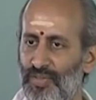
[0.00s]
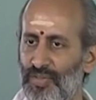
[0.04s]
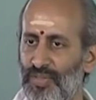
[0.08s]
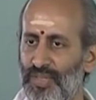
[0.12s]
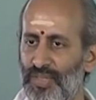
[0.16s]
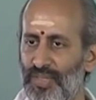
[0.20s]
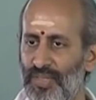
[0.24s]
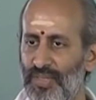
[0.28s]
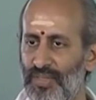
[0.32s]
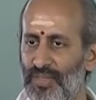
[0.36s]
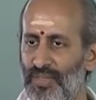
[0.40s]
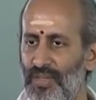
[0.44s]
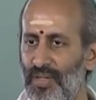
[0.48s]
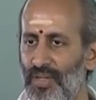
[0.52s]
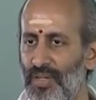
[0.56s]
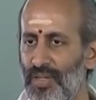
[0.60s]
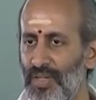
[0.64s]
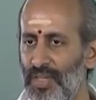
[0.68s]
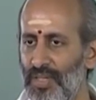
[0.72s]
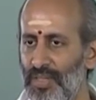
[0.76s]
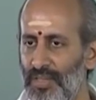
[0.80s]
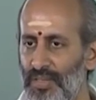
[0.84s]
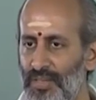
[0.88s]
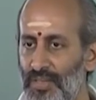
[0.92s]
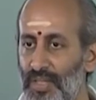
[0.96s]
So this is
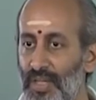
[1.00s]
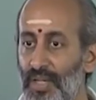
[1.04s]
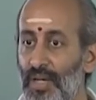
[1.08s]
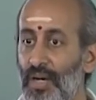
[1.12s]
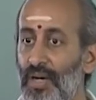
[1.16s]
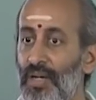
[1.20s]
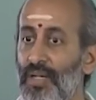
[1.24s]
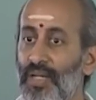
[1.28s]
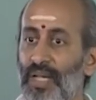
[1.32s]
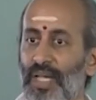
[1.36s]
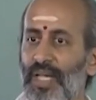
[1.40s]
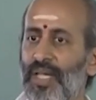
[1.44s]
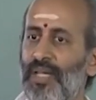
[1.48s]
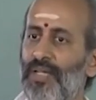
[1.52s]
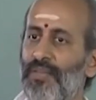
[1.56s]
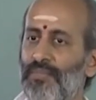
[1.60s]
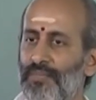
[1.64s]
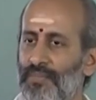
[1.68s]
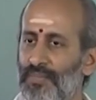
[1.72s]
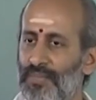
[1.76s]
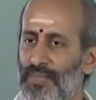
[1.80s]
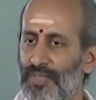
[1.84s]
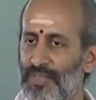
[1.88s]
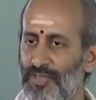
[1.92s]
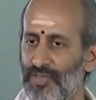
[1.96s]
called diganayanam.
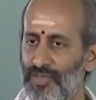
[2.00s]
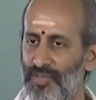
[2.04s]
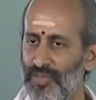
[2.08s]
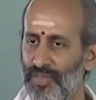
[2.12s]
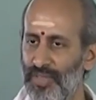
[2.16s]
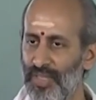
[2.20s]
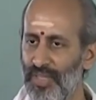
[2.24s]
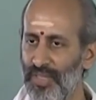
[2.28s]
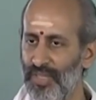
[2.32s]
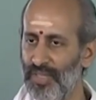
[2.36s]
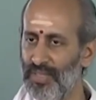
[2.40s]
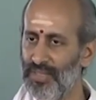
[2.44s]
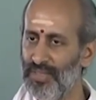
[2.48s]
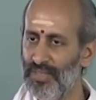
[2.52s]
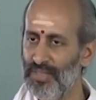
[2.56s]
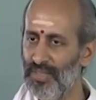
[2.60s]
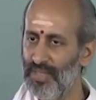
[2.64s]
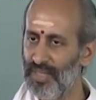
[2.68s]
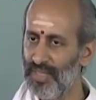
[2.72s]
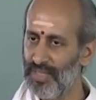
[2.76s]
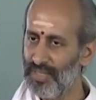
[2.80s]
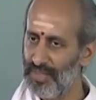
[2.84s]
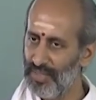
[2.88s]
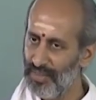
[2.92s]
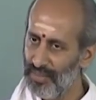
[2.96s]
So dik is
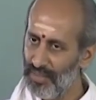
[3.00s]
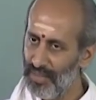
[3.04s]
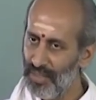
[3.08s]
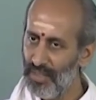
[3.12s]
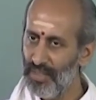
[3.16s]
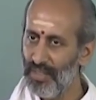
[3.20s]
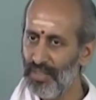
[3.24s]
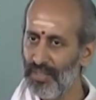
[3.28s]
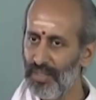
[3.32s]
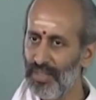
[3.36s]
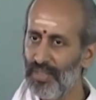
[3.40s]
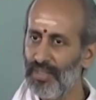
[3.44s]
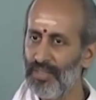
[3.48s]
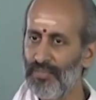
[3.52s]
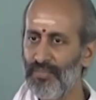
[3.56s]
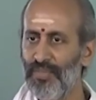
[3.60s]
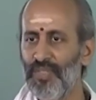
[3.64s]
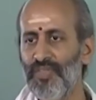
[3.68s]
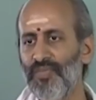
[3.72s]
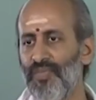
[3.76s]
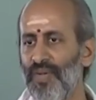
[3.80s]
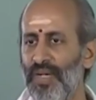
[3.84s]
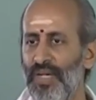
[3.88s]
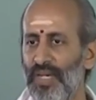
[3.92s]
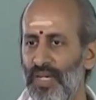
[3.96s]
direction, anayanam
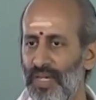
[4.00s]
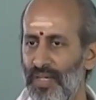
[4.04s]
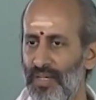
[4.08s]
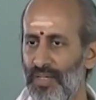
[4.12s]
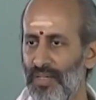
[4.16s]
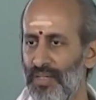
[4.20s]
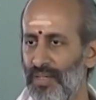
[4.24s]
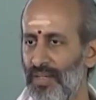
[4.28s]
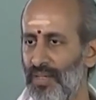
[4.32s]
is finding.